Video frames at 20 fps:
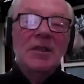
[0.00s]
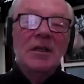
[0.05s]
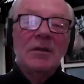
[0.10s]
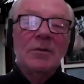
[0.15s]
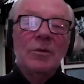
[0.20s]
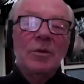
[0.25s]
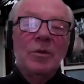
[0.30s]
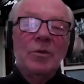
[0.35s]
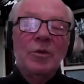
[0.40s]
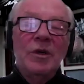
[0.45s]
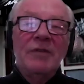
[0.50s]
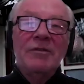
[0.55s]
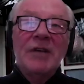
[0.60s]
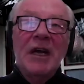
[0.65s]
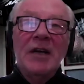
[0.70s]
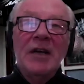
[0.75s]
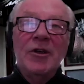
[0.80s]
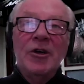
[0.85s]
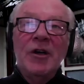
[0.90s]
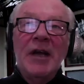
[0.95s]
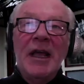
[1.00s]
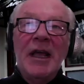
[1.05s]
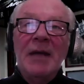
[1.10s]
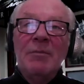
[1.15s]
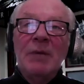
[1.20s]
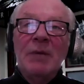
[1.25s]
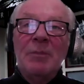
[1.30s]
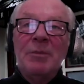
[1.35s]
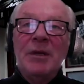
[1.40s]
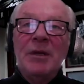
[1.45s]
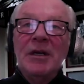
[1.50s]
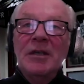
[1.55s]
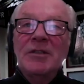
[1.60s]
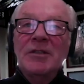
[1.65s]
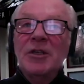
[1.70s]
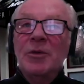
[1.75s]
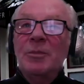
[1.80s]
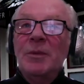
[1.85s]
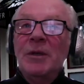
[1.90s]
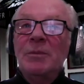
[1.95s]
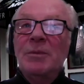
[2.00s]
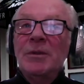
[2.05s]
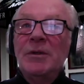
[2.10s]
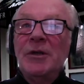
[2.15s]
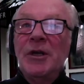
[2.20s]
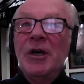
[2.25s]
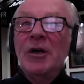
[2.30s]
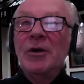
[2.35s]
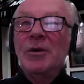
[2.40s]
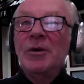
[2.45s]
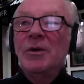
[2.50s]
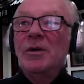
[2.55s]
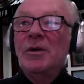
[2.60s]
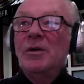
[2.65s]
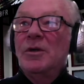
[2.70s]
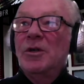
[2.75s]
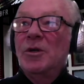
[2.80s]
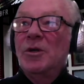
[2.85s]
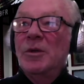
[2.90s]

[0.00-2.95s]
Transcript: we've got your name up here so people know who we're